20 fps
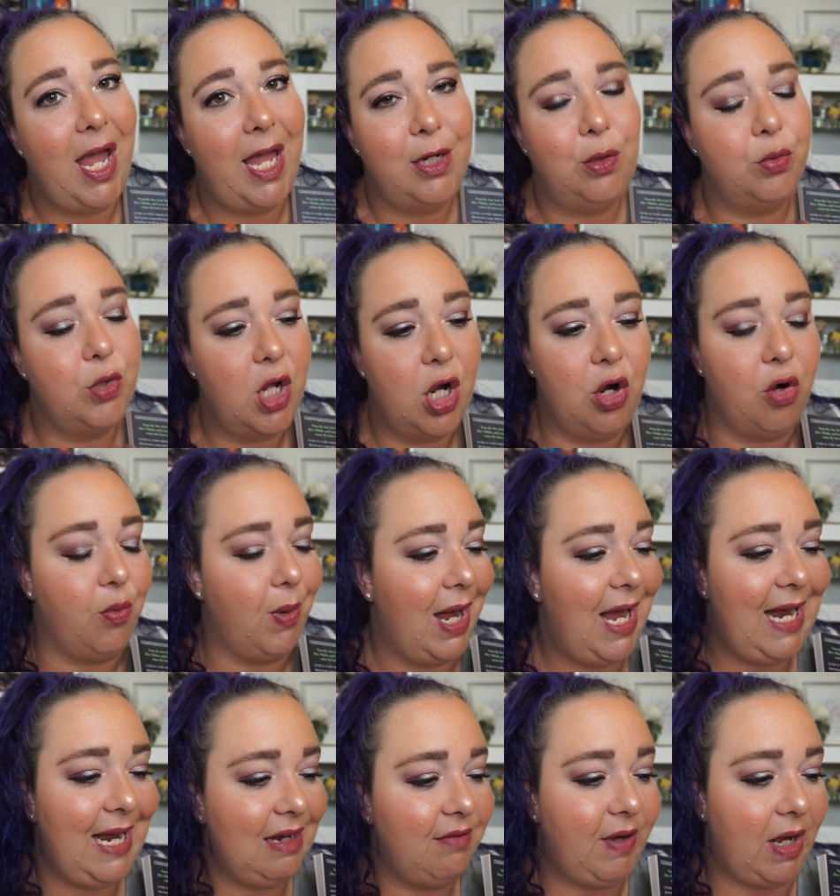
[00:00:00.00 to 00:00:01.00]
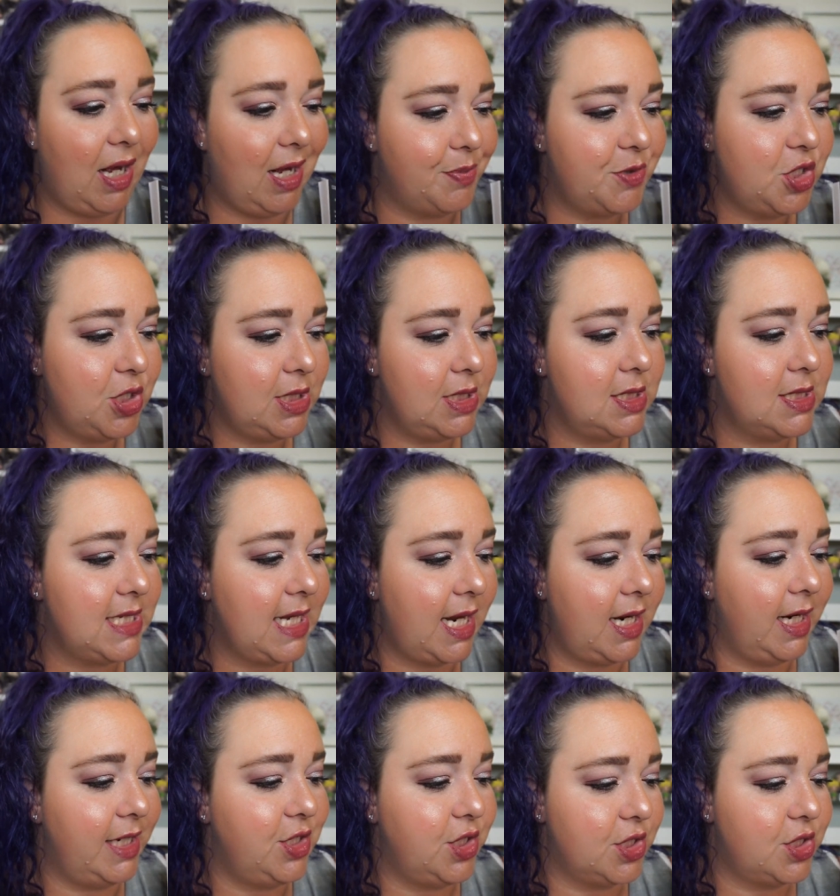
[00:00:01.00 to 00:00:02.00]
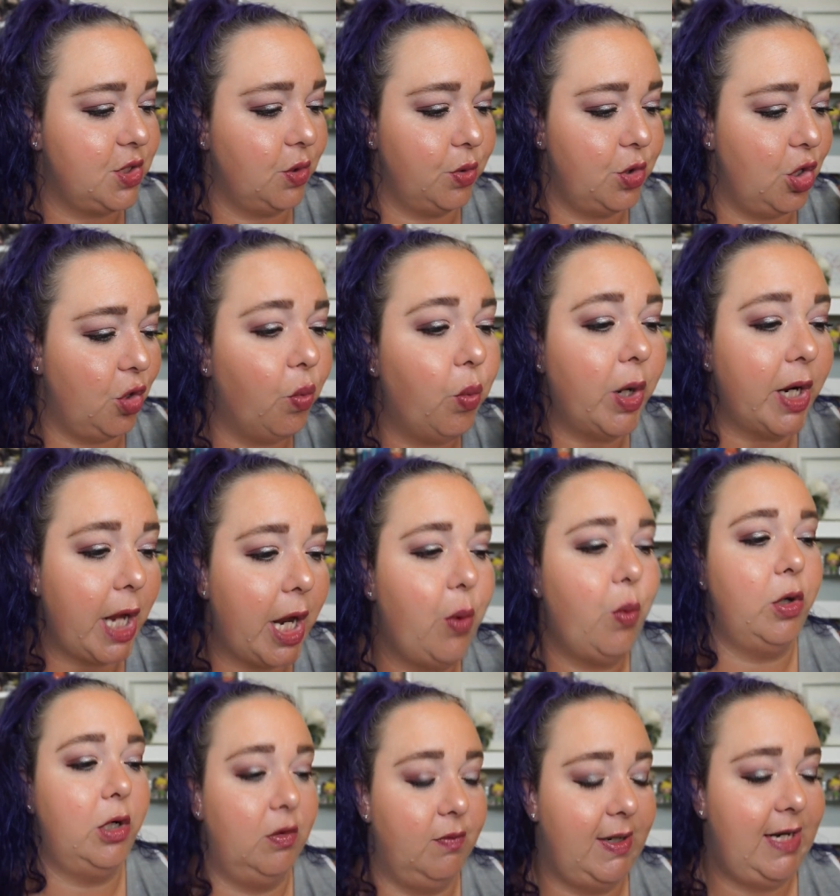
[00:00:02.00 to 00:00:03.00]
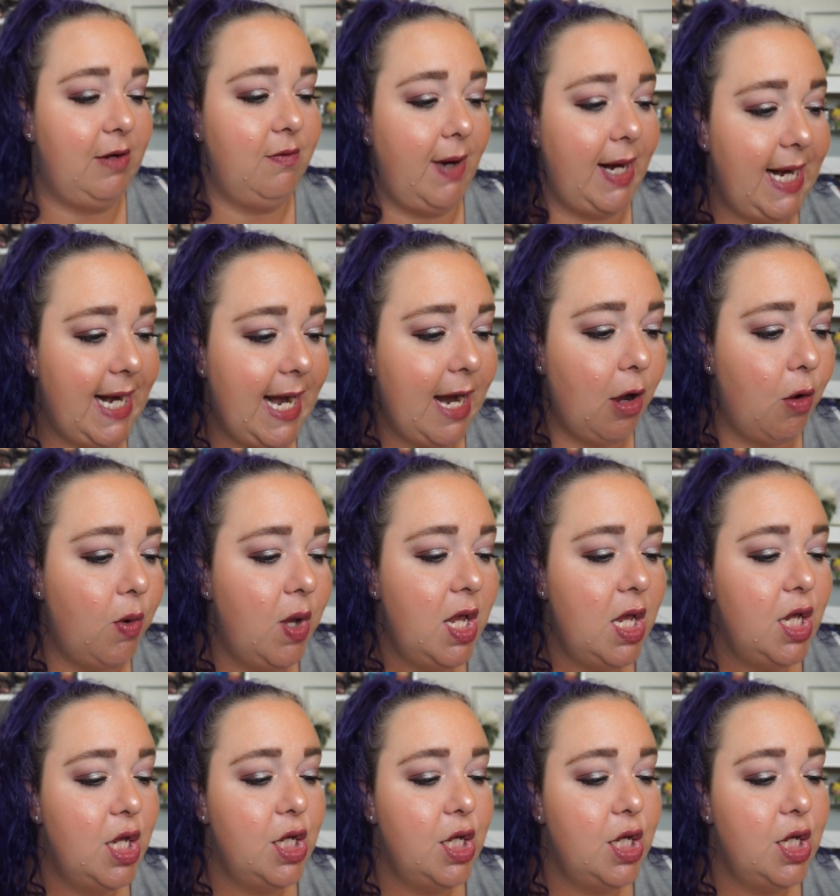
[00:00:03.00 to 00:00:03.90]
I don't know. I have options and I just don't know what I want to read right now.